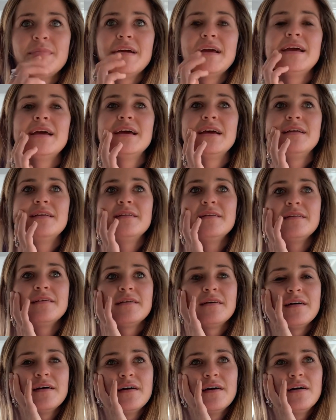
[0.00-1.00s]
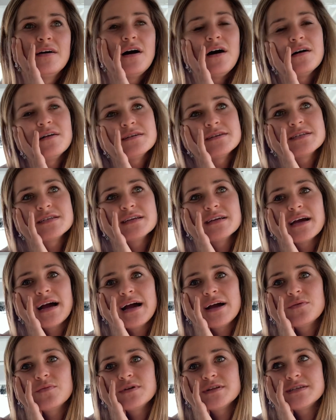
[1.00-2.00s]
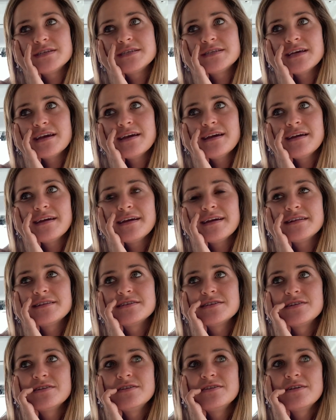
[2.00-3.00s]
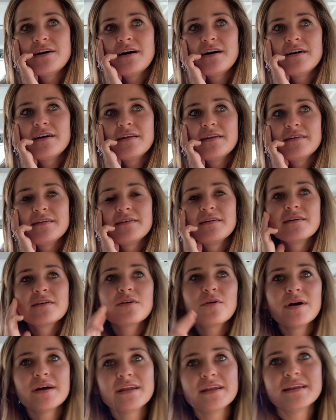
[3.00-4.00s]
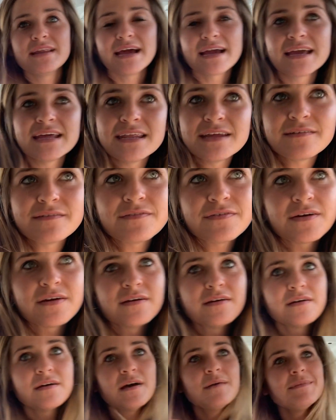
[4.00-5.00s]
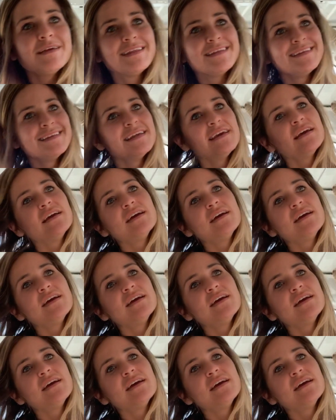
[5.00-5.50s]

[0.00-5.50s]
And honestly, I would say it's not quite a negative. I mean,